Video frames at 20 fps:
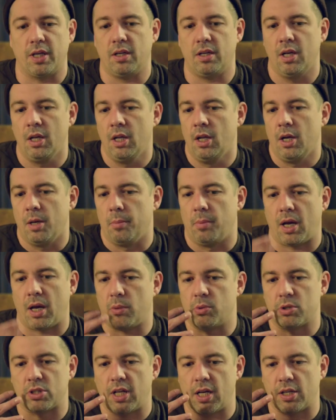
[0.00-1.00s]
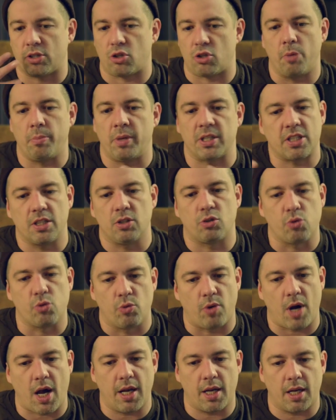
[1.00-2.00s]
it. But I was like so much into
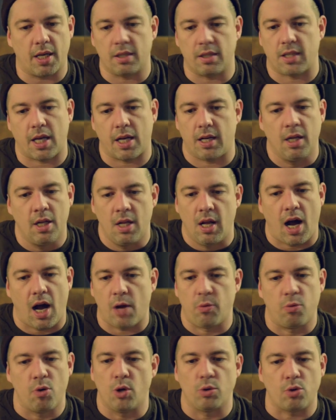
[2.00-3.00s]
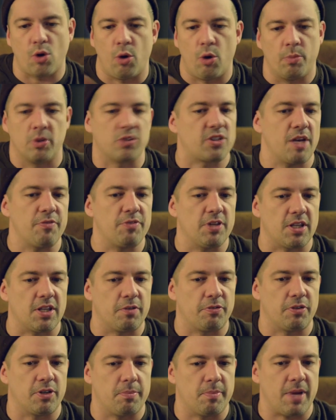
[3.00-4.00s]
writing that I wrote almost
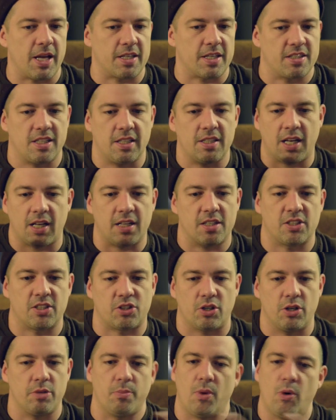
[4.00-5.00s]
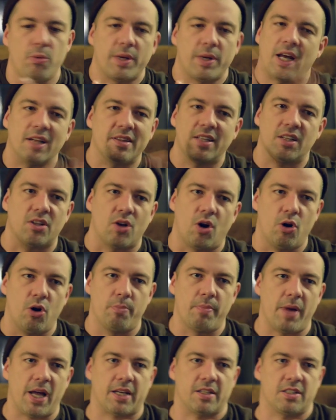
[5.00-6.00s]
everything for the magazine that at a certain moment, I did the
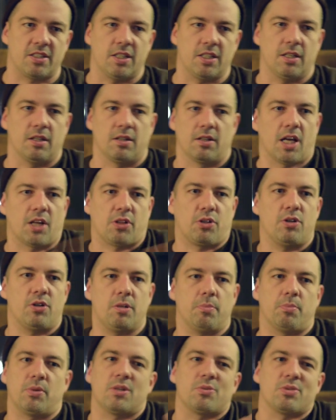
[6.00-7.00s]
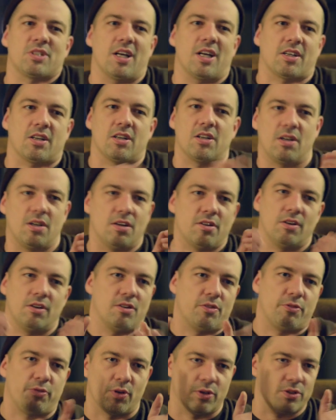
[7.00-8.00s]
whole magazine. Like 30, but it was like
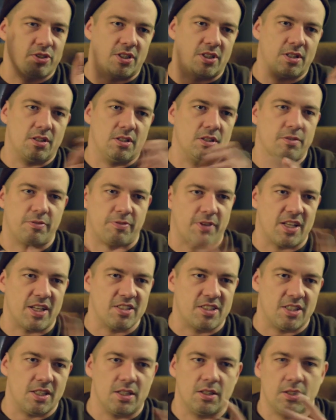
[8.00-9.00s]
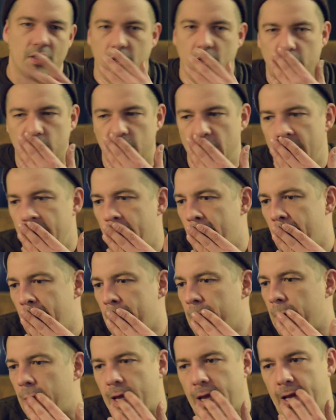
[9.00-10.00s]
a fanzine, you know.
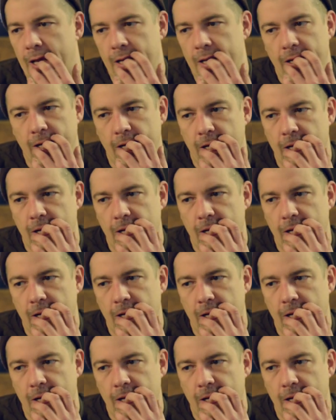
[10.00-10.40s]
And...